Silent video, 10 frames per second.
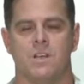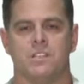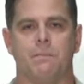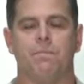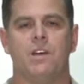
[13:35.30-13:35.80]

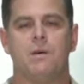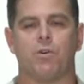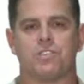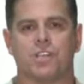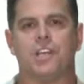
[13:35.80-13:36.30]
See,
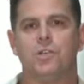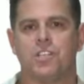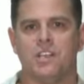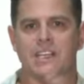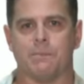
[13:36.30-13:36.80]

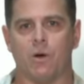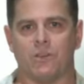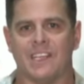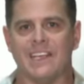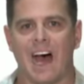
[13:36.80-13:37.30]
persecution is
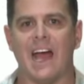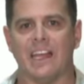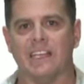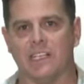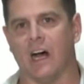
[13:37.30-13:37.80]
about
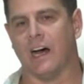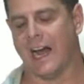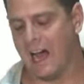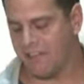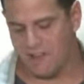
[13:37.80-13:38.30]
denying God.
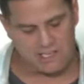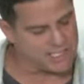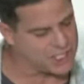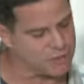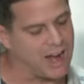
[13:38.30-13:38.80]
I think
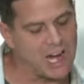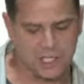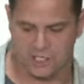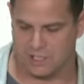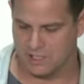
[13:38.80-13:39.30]

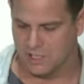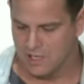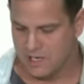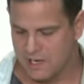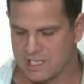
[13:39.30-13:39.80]
distraction
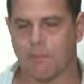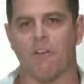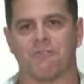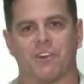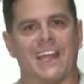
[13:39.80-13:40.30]
is
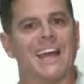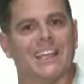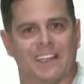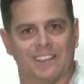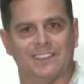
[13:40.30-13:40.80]
about
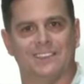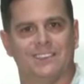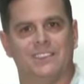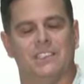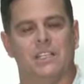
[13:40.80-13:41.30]
forgetting.
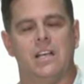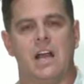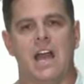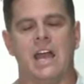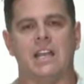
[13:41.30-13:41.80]

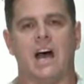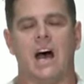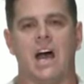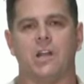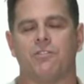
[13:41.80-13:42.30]
And
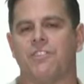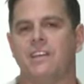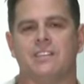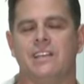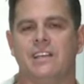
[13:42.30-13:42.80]
I don't
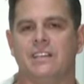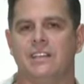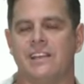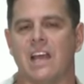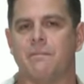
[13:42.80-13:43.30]
think
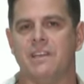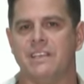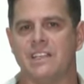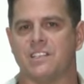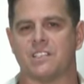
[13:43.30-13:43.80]
the enemy
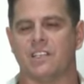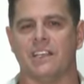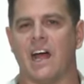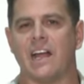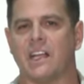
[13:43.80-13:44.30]
needs us to
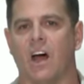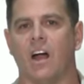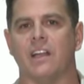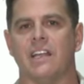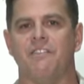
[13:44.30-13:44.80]
deny
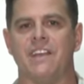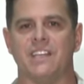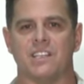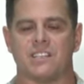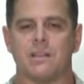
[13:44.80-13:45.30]
God if he
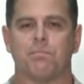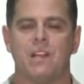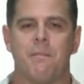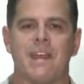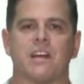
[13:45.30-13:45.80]
can just
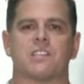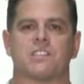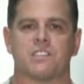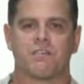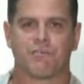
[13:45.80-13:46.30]
simply make
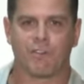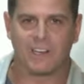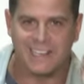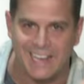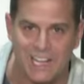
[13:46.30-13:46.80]
us
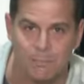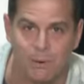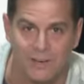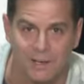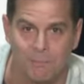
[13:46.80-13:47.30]
forget
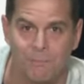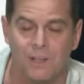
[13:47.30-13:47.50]
about Him.